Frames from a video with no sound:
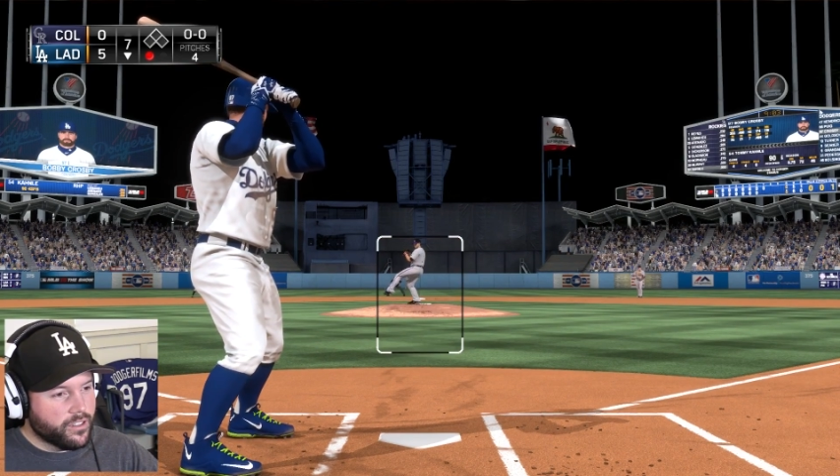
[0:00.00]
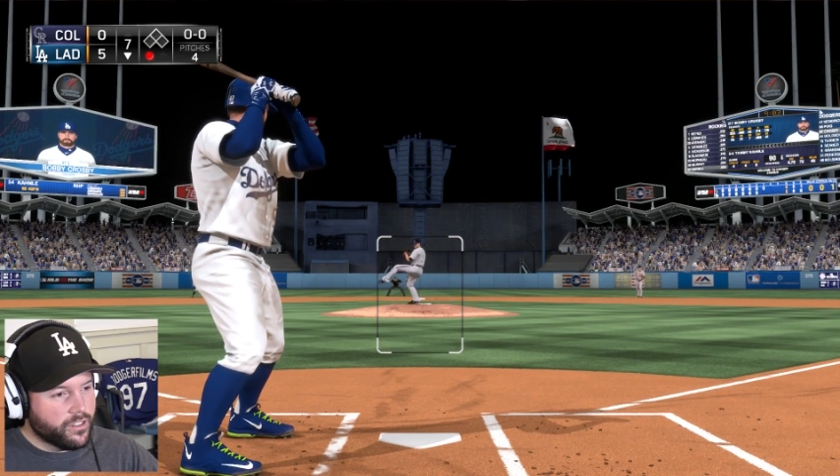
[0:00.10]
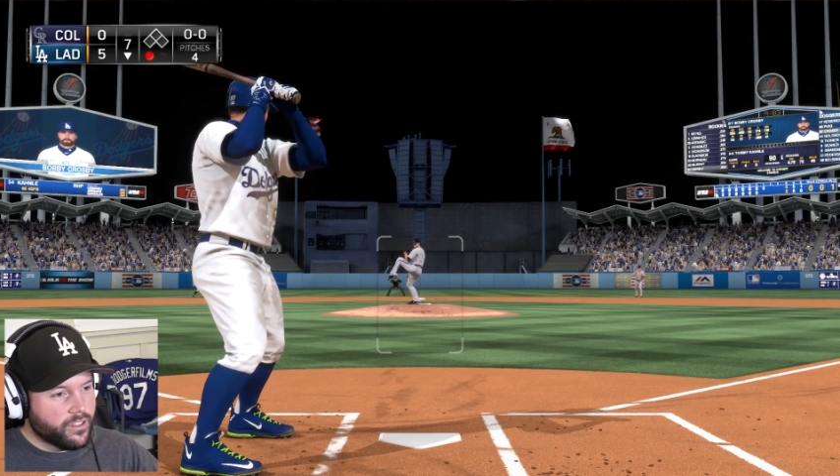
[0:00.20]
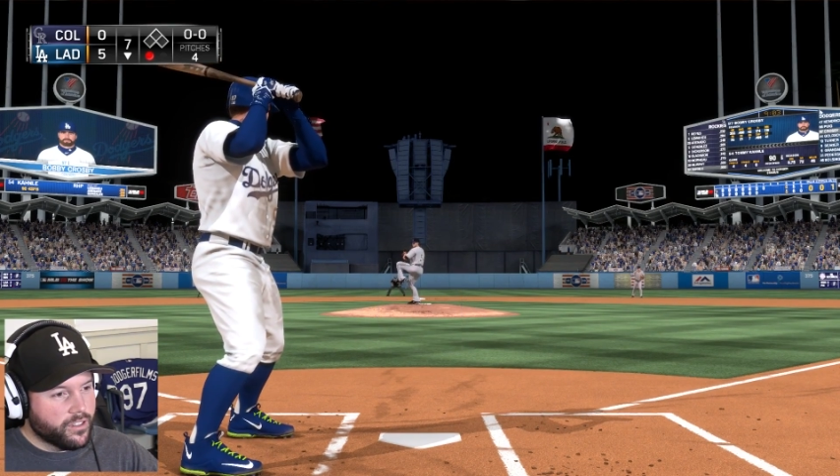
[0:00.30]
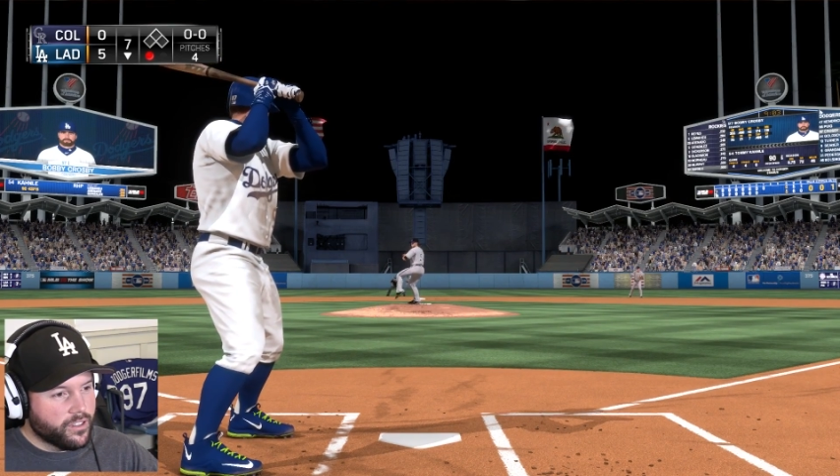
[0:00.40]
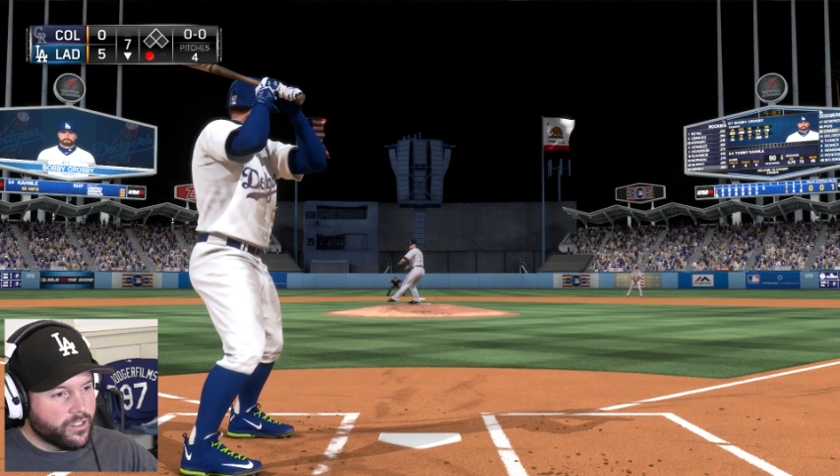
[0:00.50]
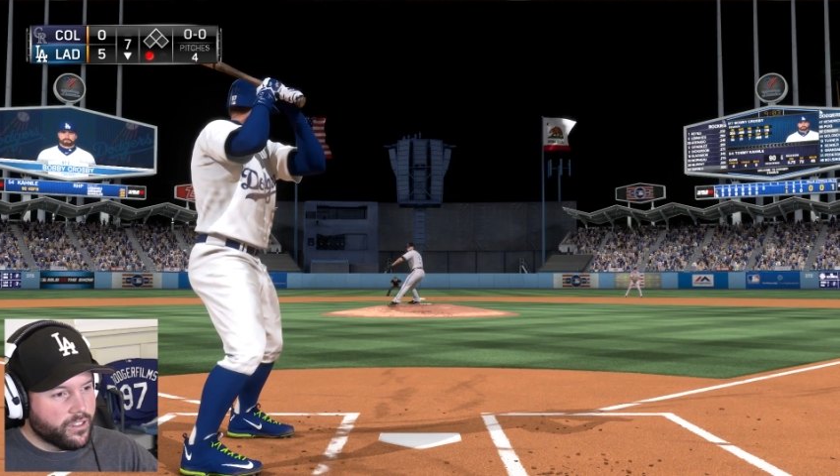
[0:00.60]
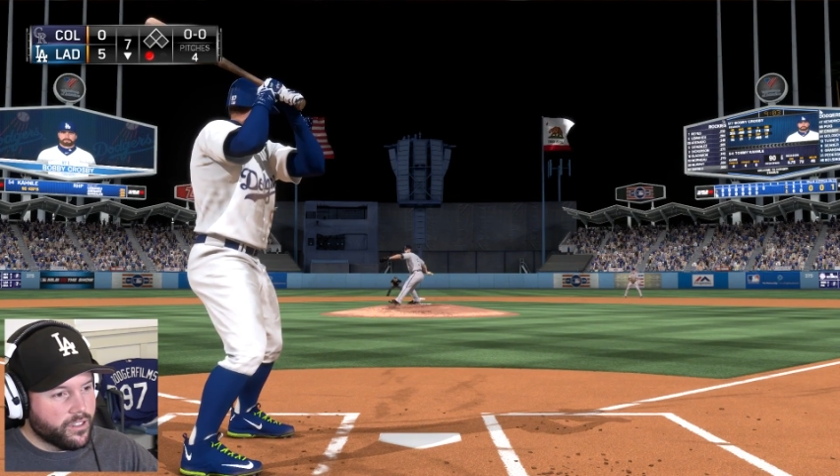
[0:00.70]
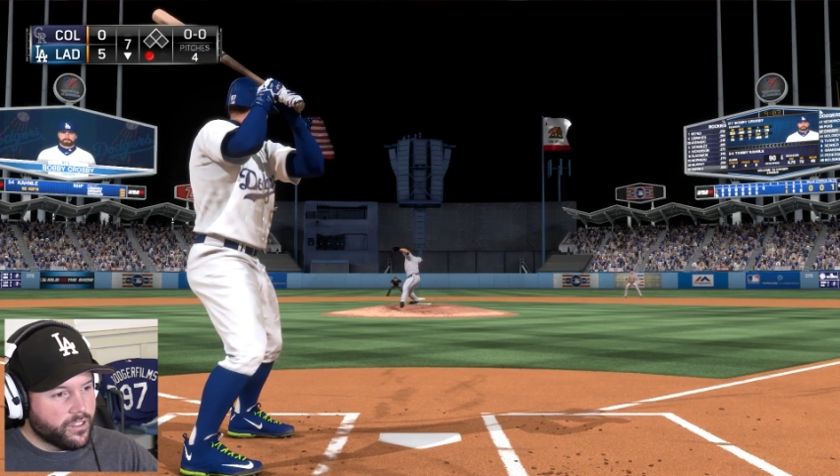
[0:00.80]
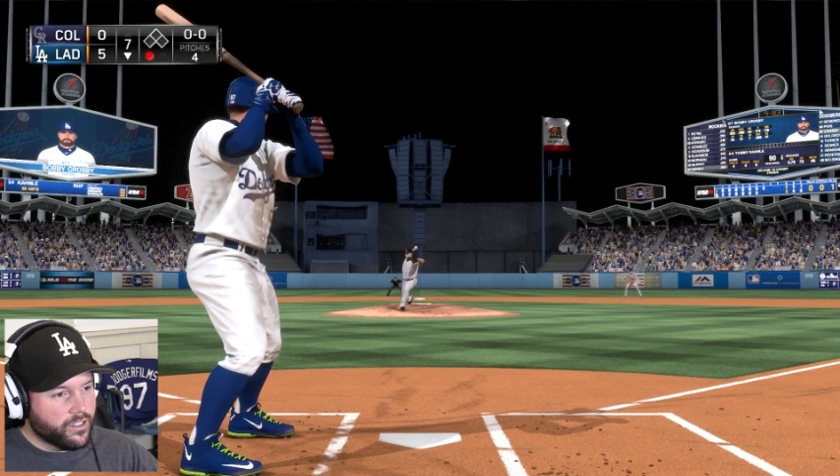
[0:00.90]
blow early
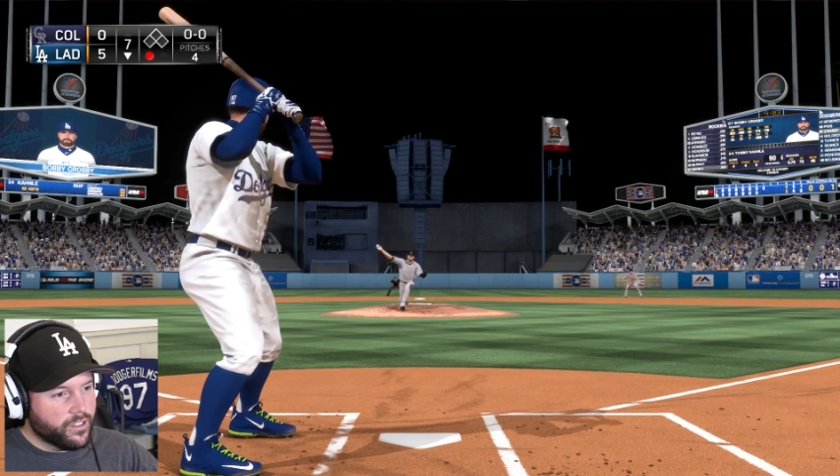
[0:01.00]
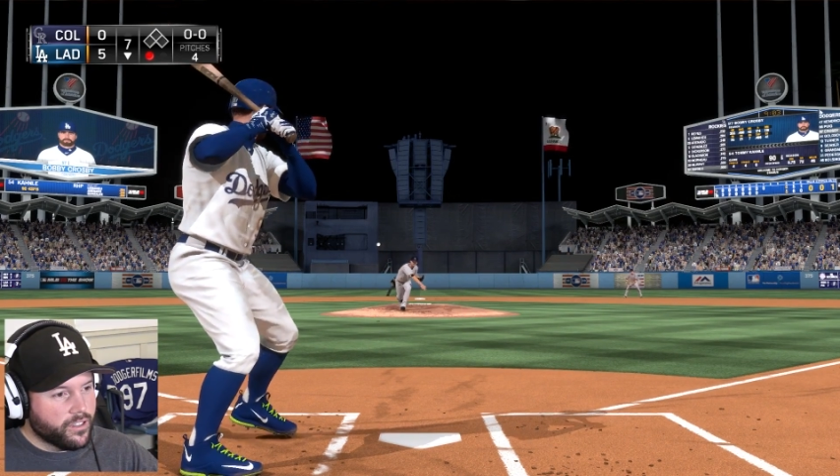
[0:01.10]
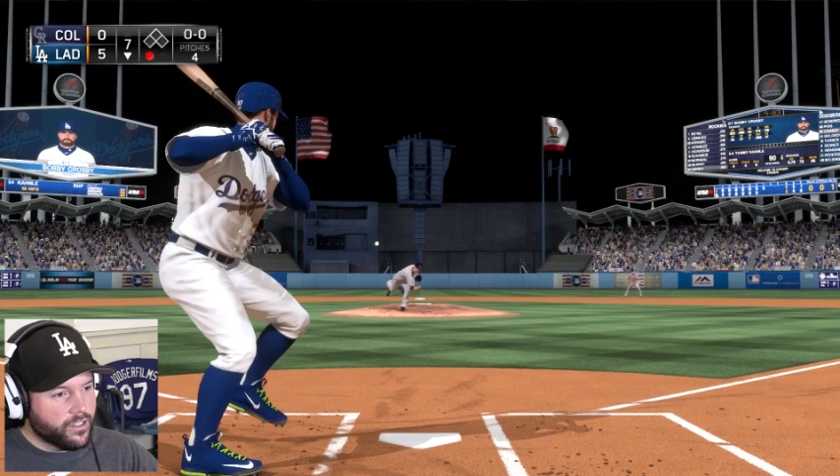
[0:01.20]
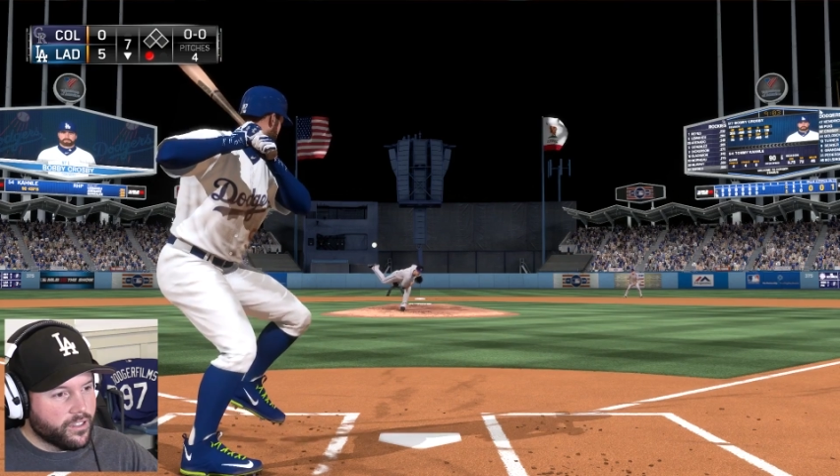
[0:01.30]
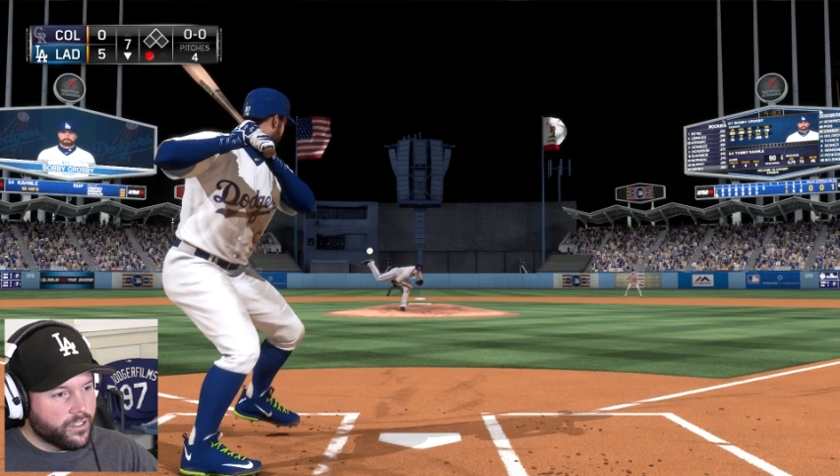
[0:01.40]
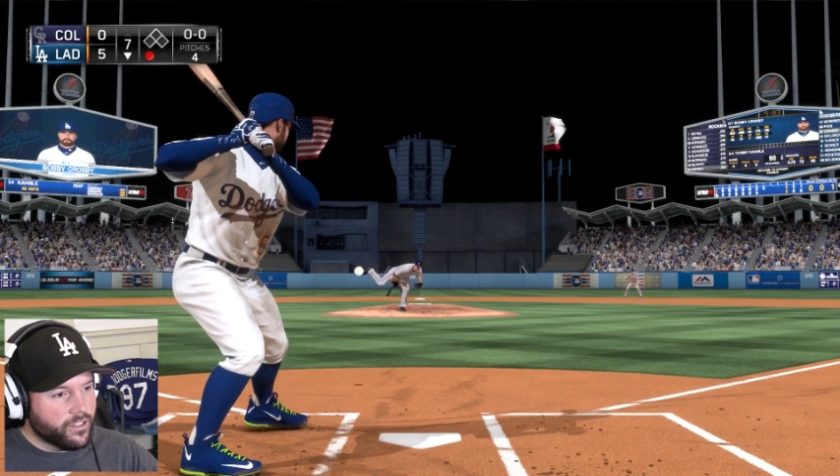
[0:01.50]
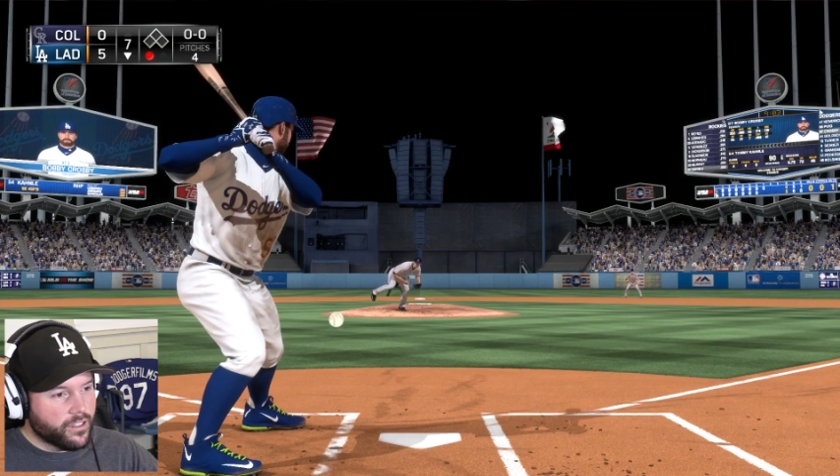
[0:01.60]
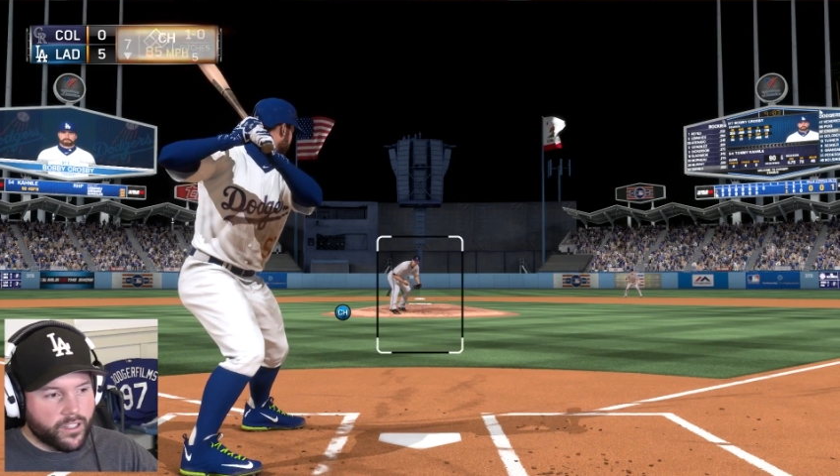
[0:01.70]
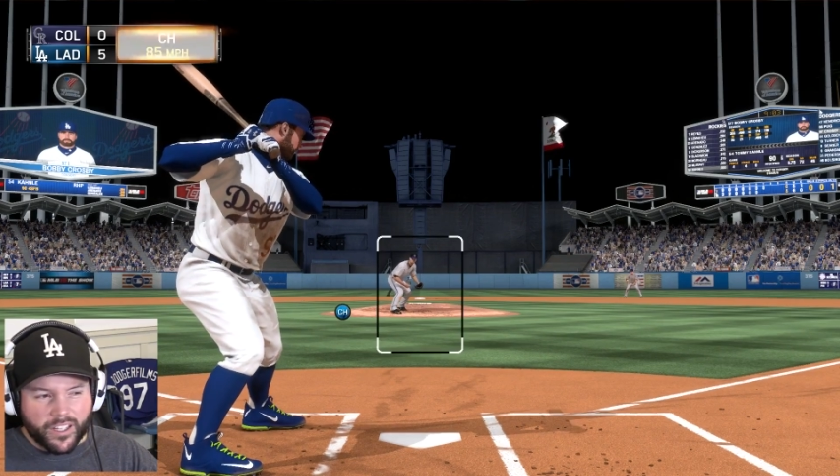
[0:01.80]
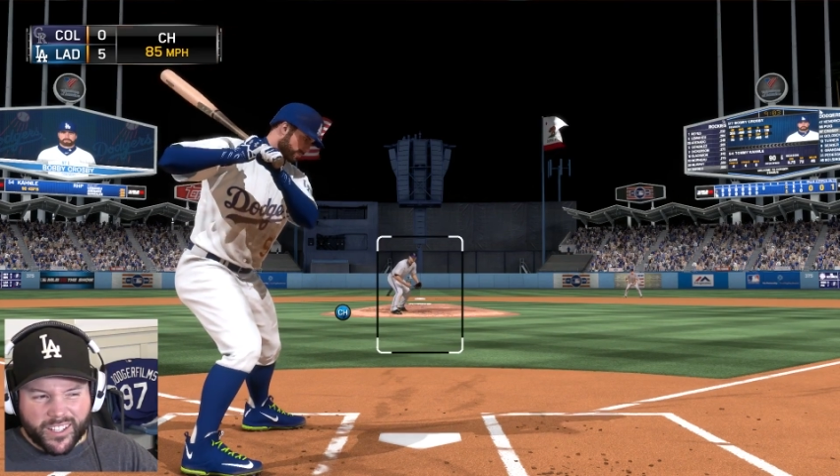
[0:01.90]
on.
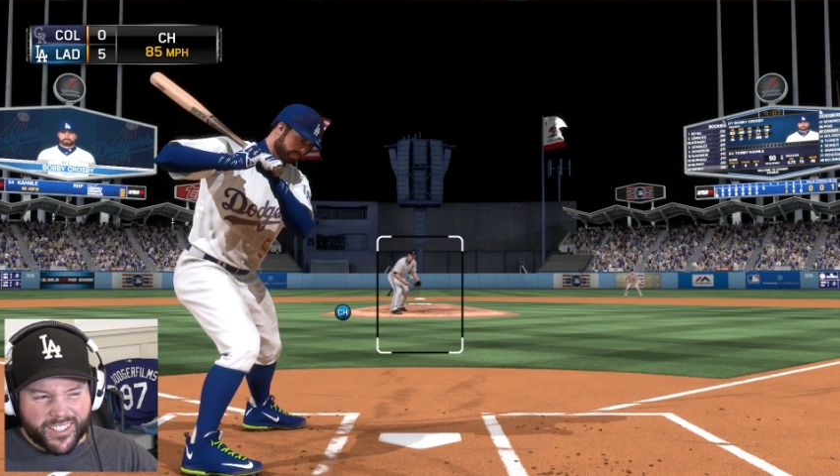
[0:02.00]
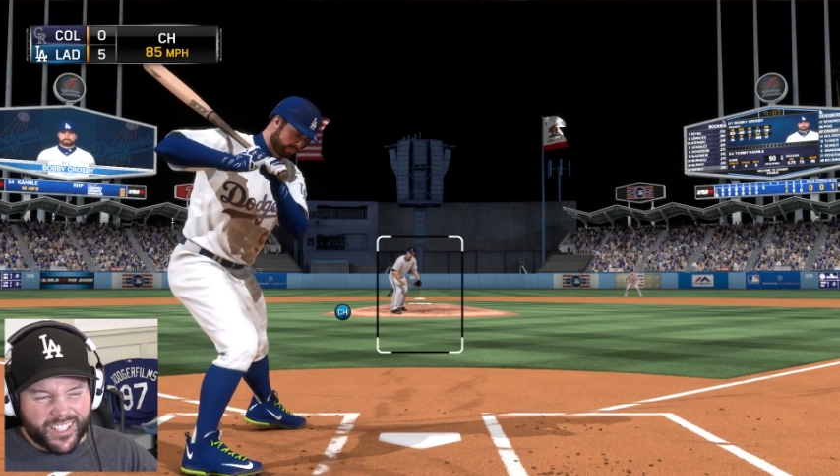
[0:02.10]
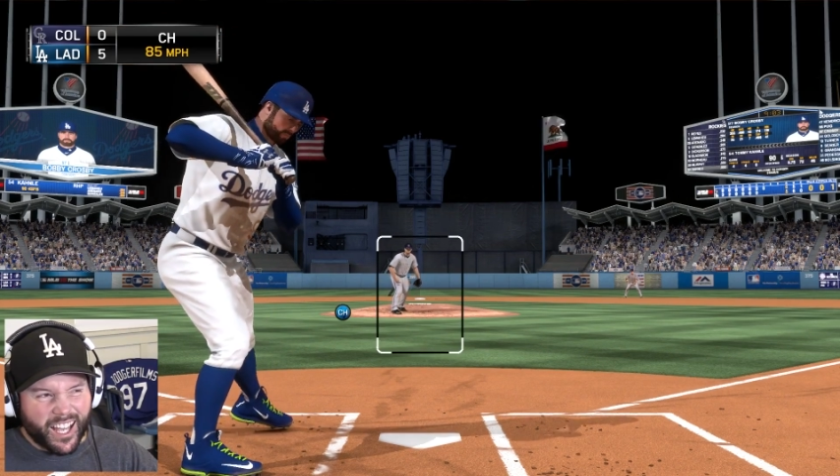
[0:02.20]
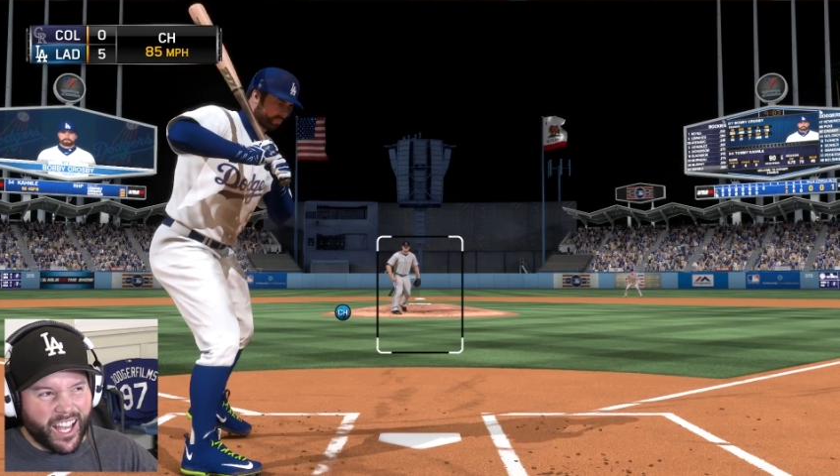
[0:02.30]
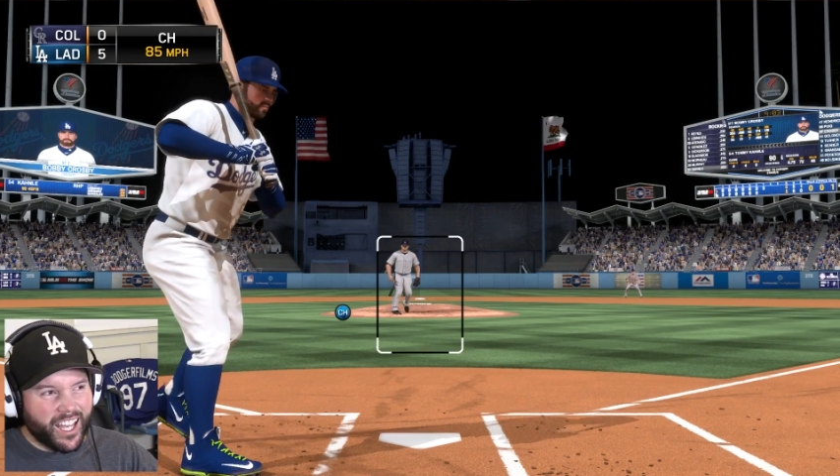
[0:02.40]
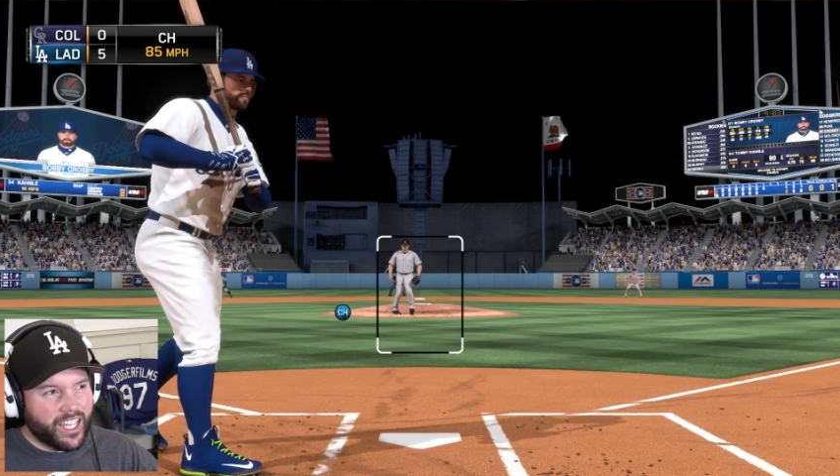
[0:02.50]
Inside,